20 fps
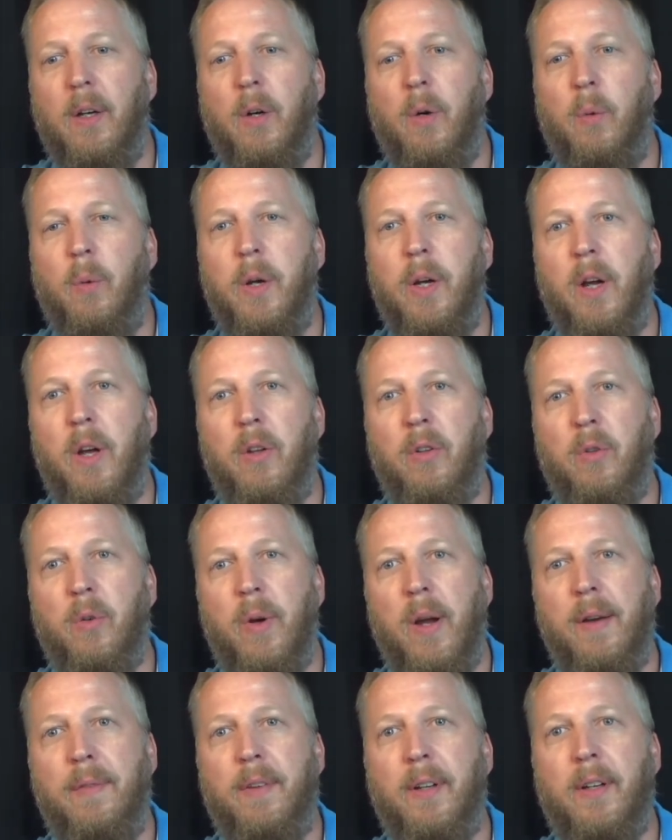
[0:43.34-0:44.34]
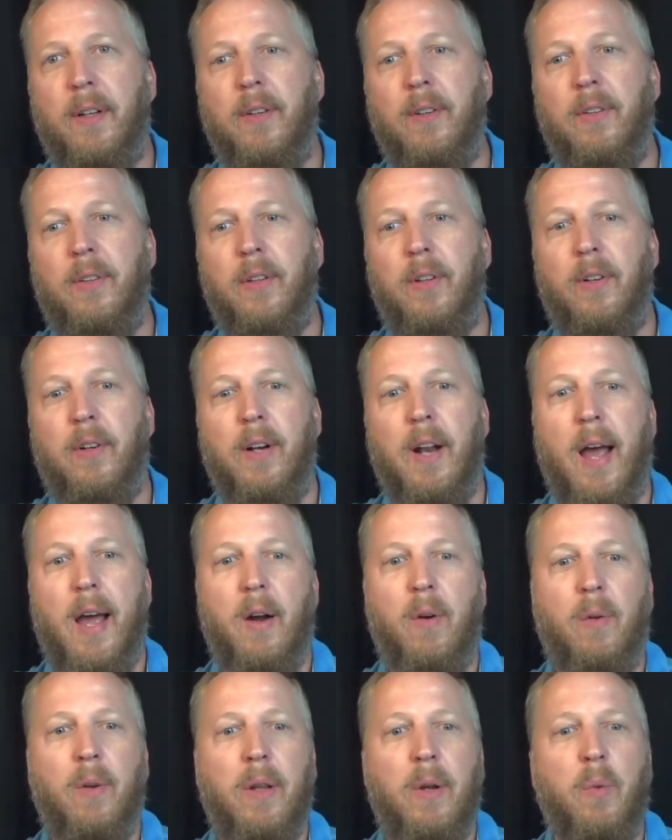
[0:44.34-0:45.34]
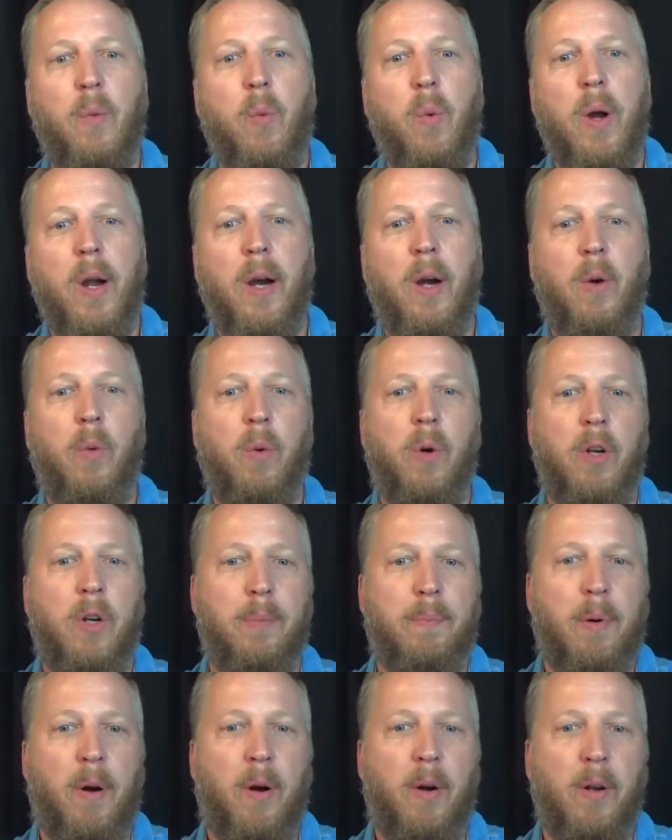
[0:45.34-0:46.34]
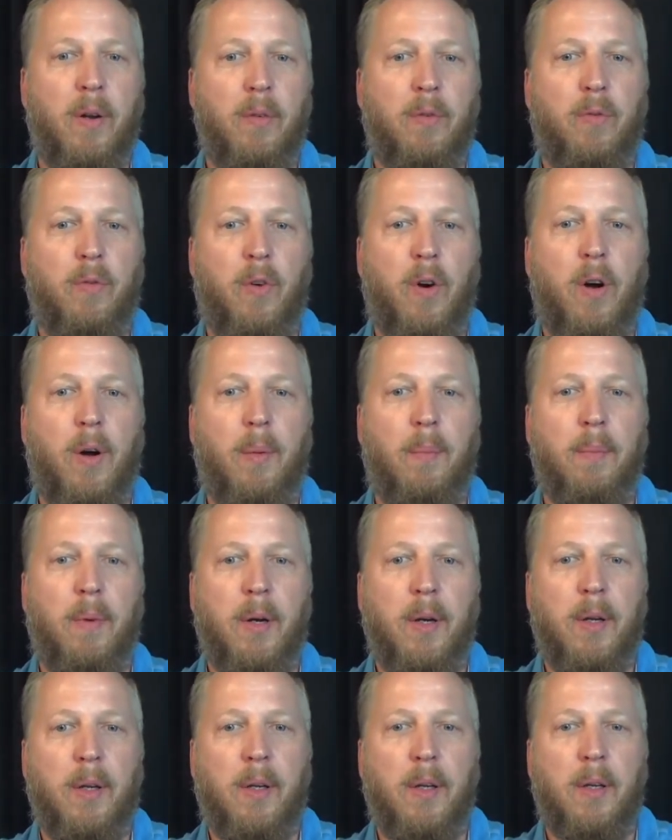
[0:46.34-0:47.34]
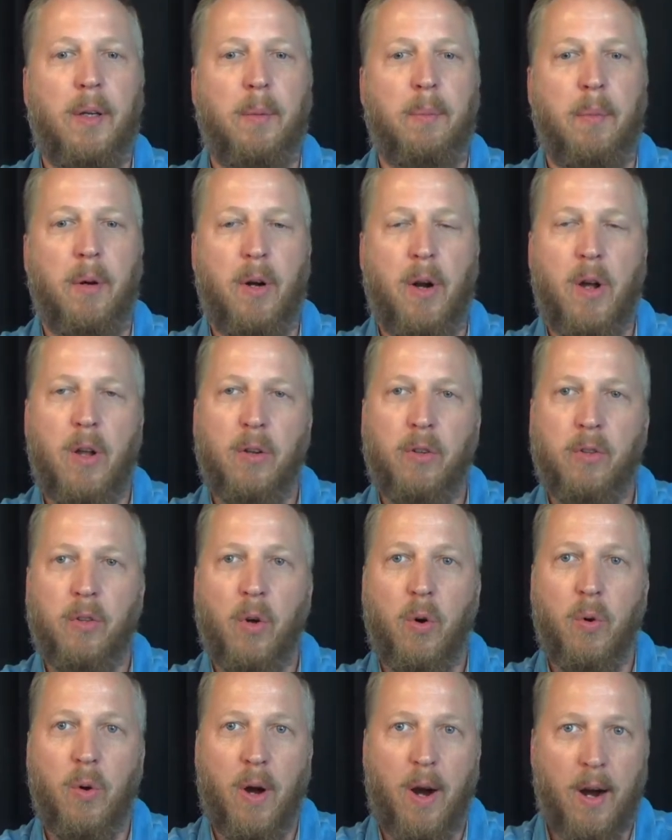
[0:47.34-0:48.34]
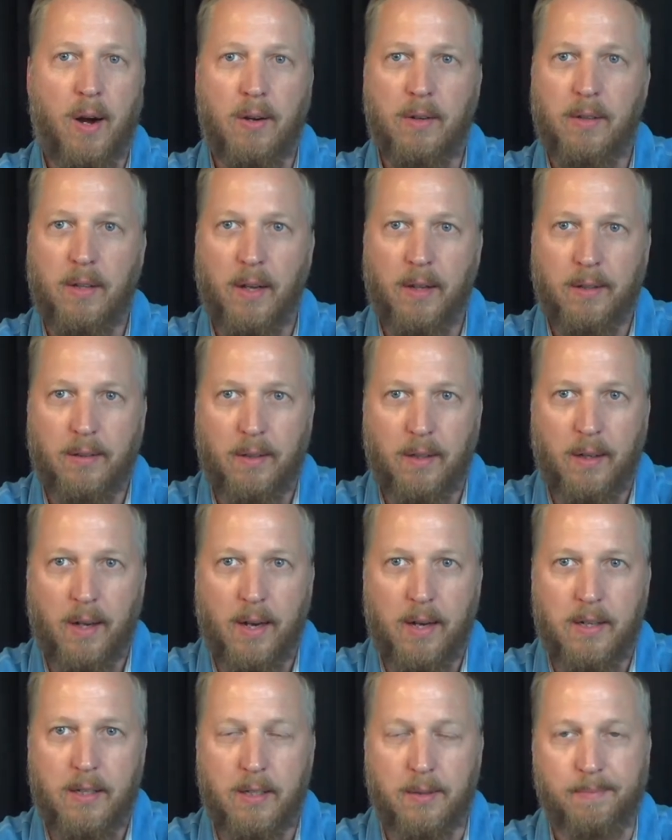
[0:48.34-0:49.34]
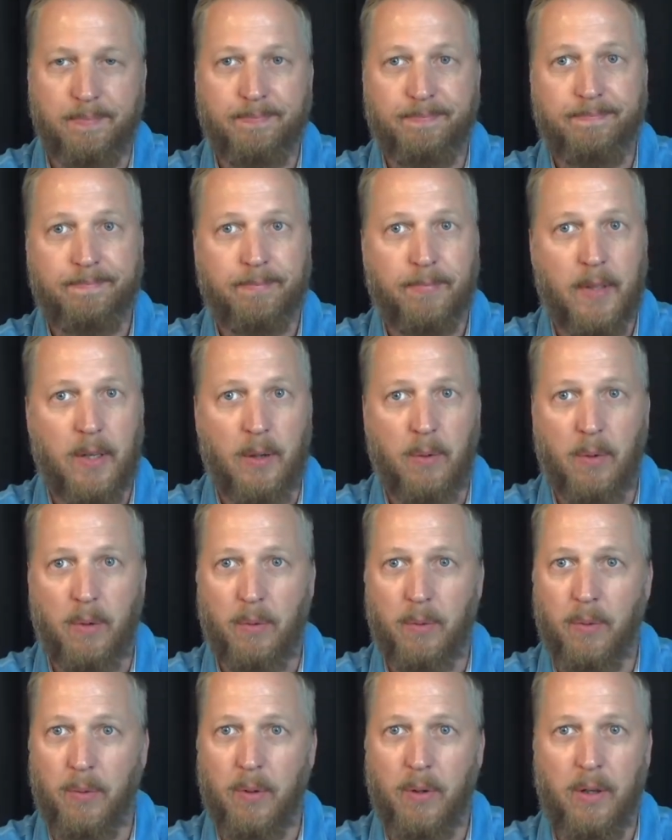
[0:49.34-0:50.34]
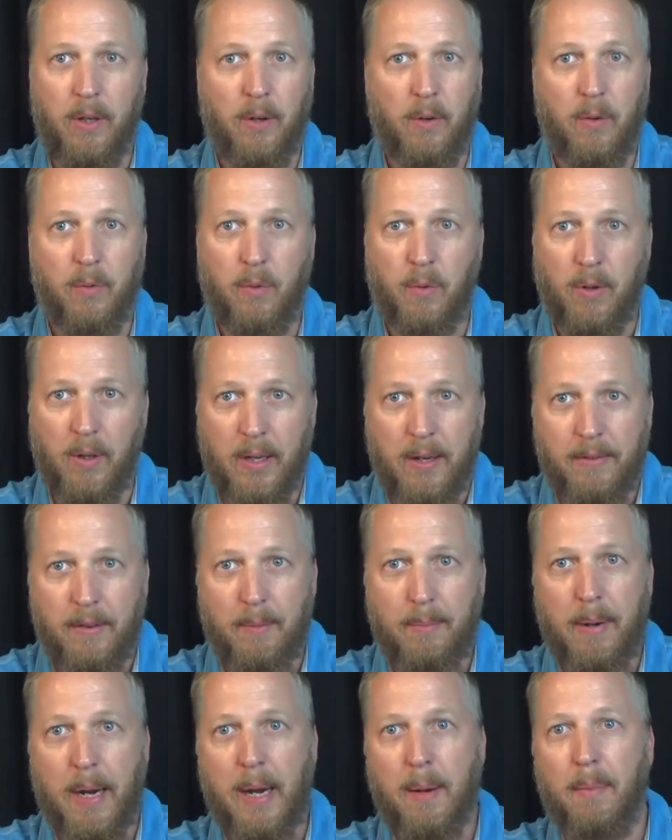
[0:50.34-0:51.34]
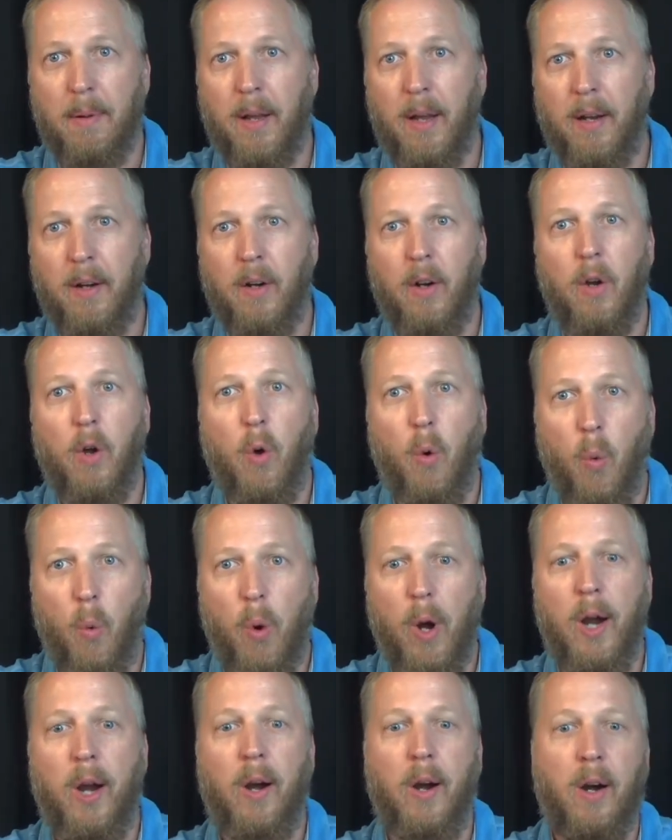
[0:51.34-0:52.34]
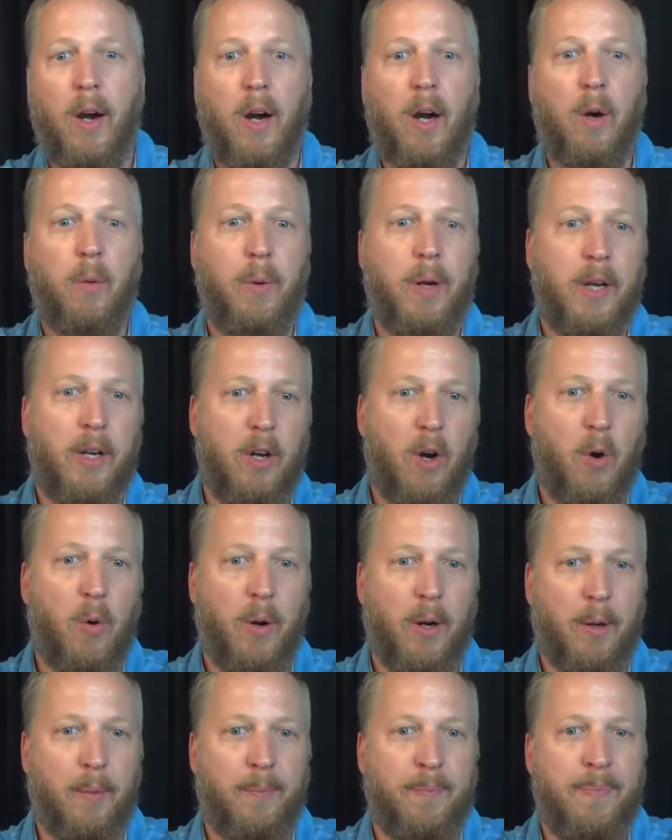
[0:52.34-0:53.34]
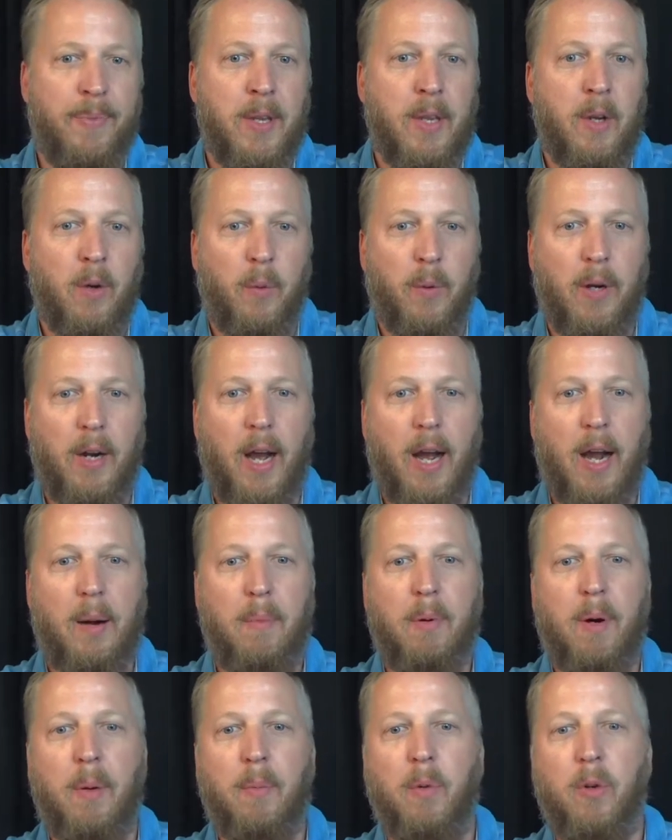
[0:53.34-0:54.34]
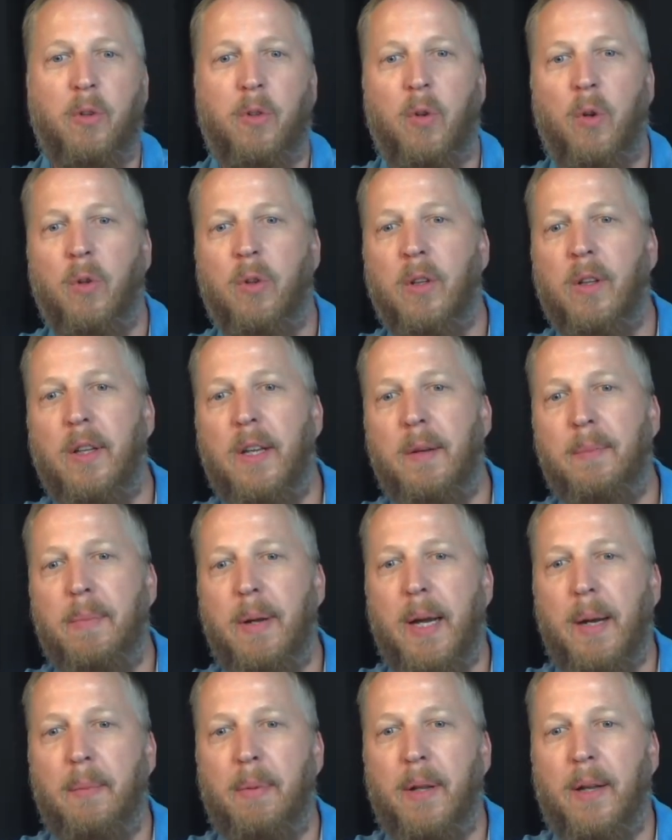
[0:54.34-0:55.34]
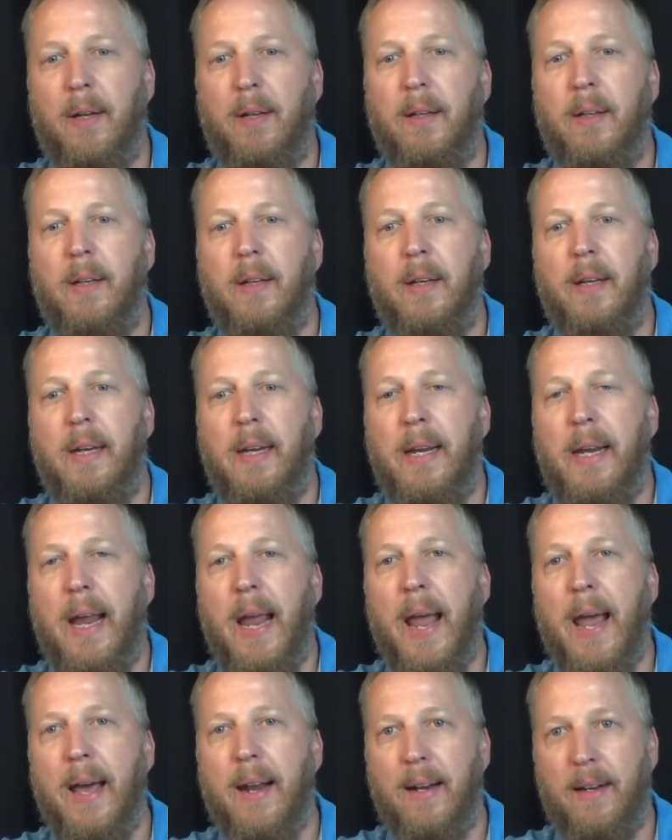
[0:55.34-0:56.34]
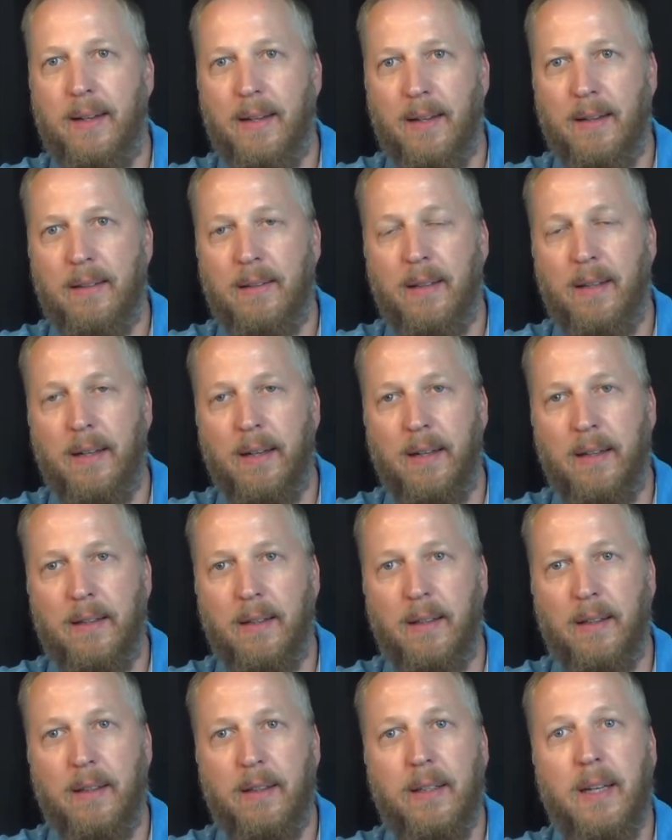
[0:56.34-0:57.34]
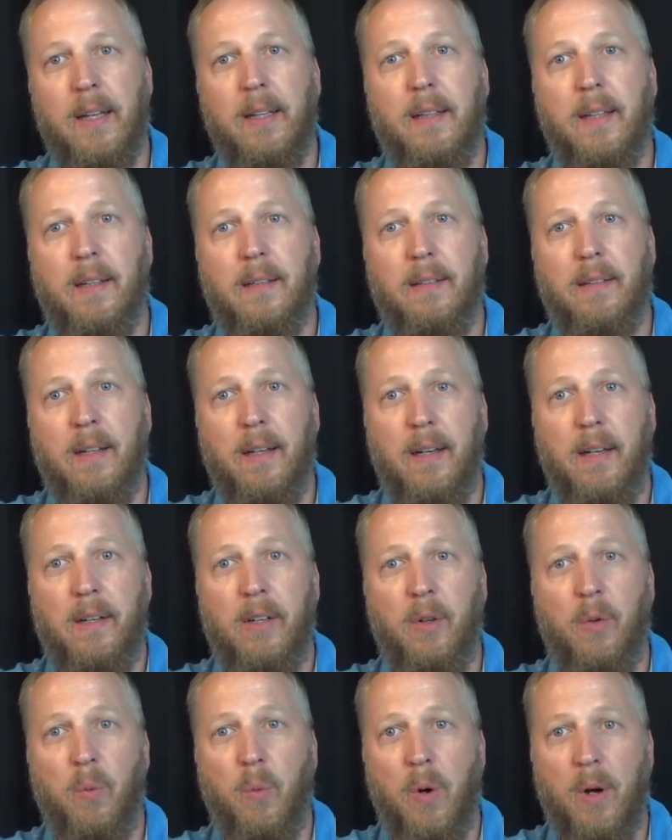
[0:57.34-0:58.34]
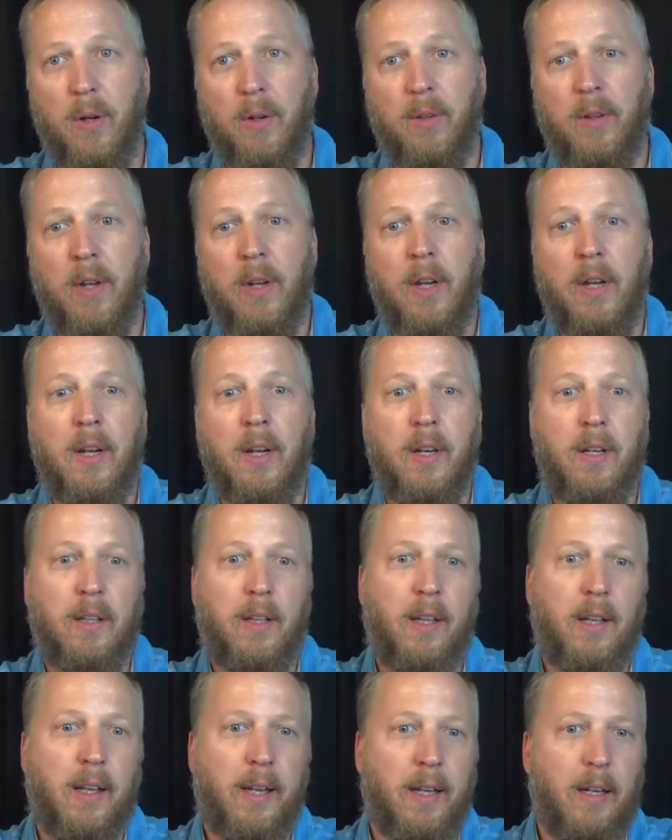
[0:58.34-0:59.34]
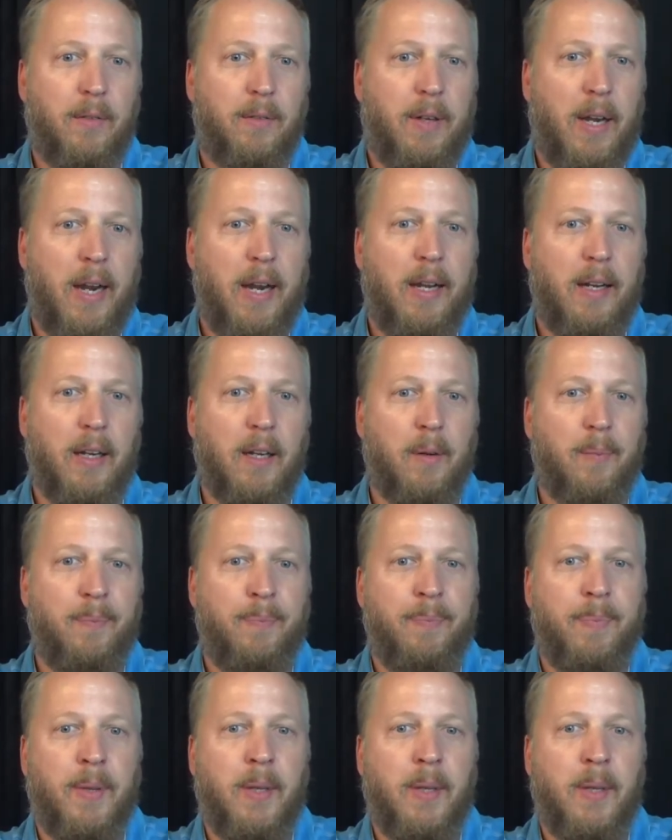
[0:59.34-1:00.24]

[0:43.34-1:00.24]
we also have to consider not only where we're departing from, but also our destination. If we're leaving Babylon, where are we going? When Abram was told to leave Babylon, he had a destination, and that destination was the land of Canaan.